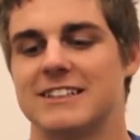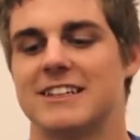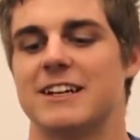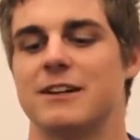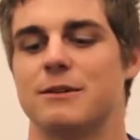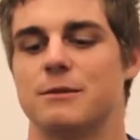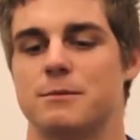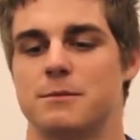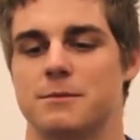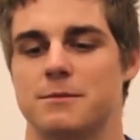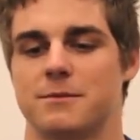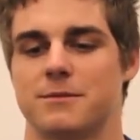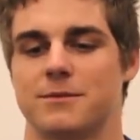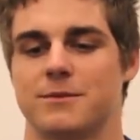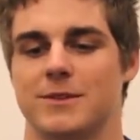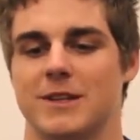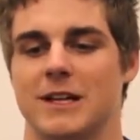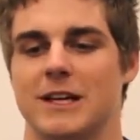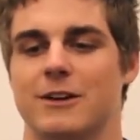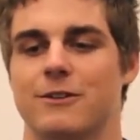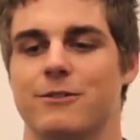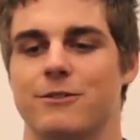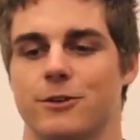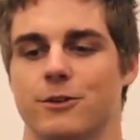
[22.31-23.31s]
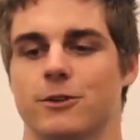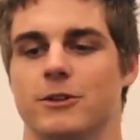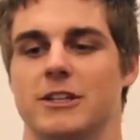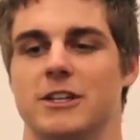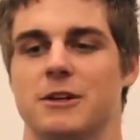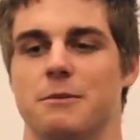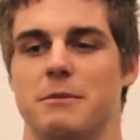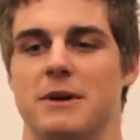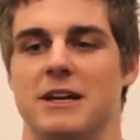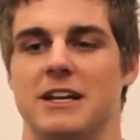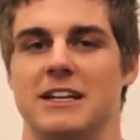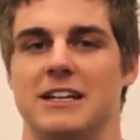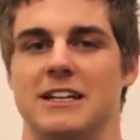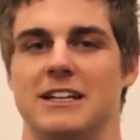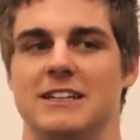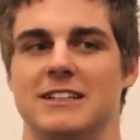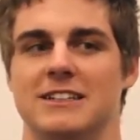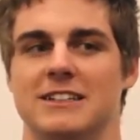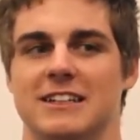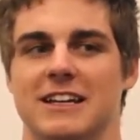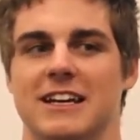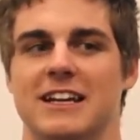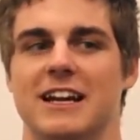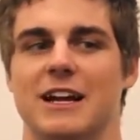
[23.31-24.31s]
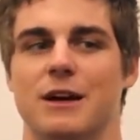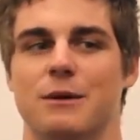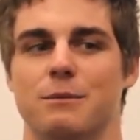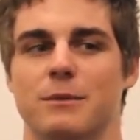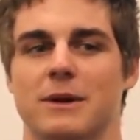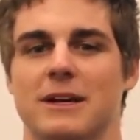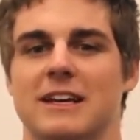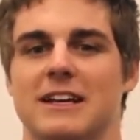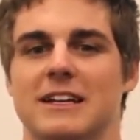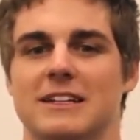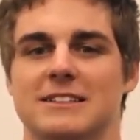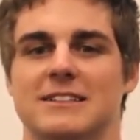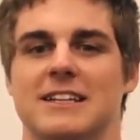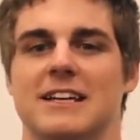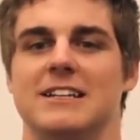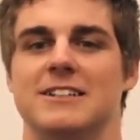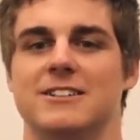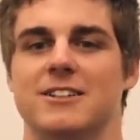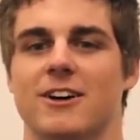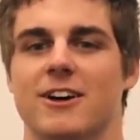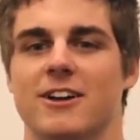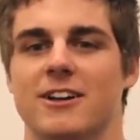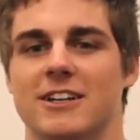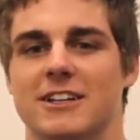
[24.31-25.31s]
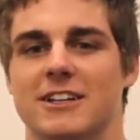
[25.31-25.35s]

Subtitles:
I'm like fully committed and I'm like intent on